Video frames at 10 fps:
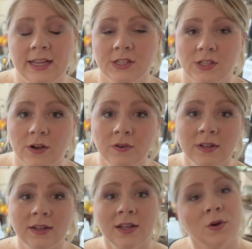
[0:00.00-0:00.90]
So
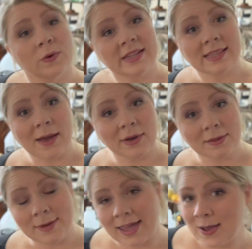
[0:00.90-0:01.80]
reset with
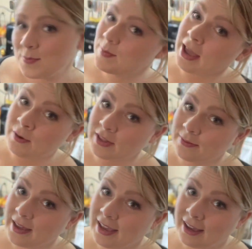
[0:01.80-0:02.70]
me, bake with
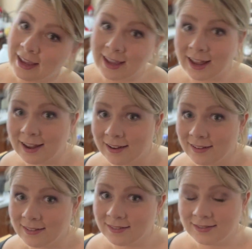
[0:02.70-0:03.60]
me, and get
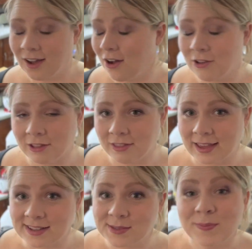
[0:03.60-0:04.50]
not all the
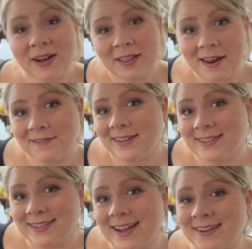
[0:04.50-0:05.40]
things, but a lot of
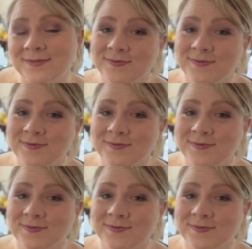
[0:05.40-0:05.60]
things done.